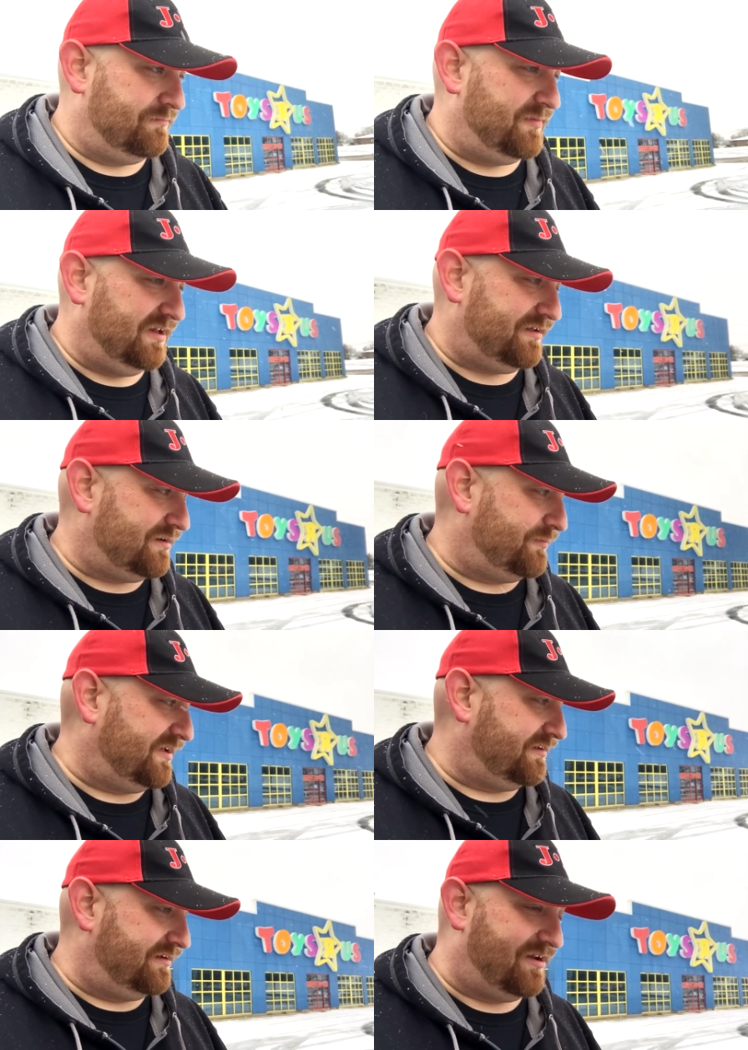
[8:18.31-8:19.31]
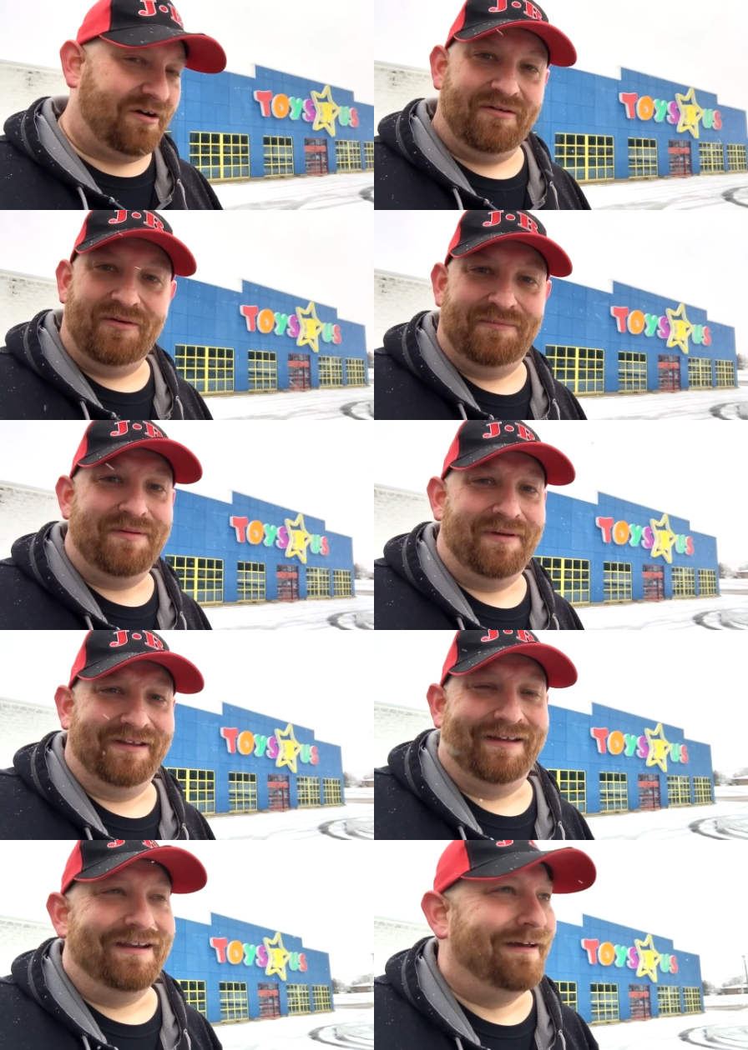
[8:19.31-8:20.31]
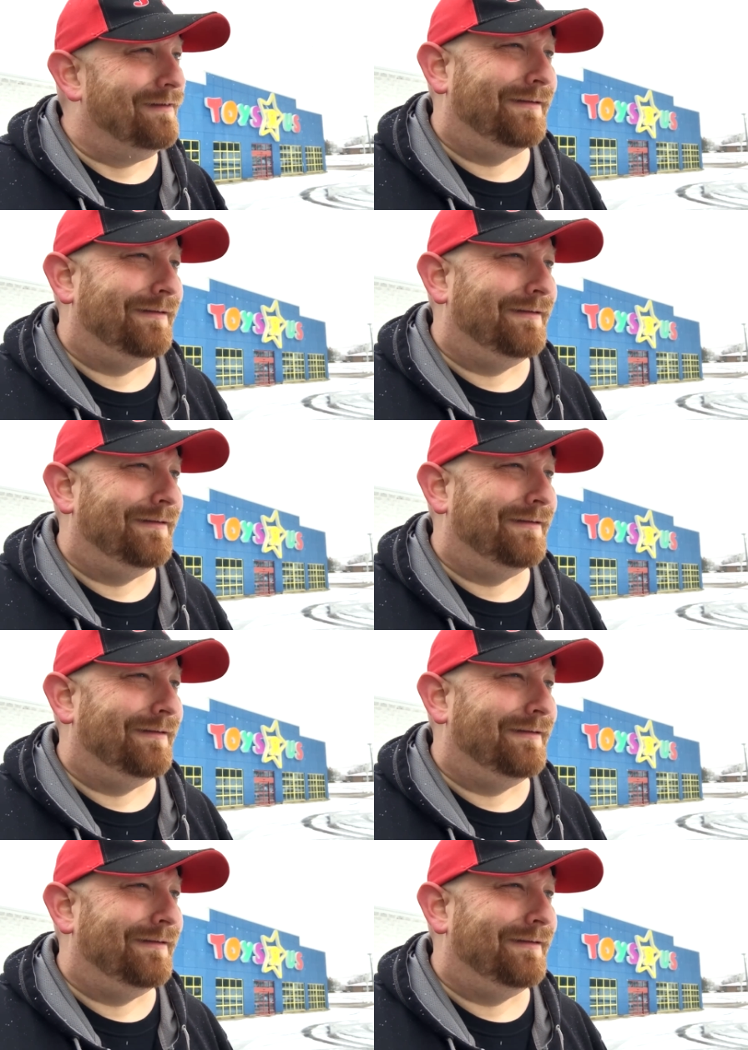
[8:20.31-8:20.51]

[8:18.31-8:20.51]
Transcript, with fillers: Million or billion? No, it would be million.